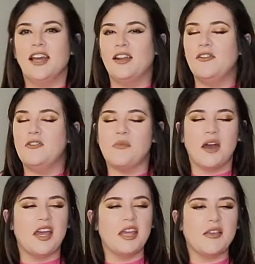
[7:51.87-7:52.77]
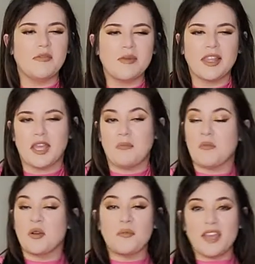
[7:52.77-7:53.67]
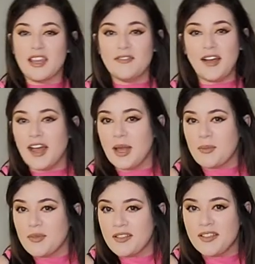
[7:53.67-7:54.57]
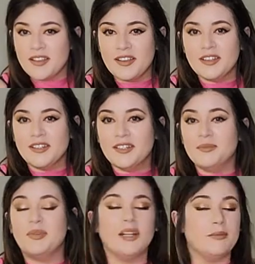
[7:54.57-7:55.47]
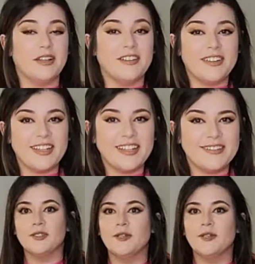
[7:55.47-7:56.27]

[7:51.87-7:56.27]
I don't know why it gives me like mermaid vibes, but I'm loving it.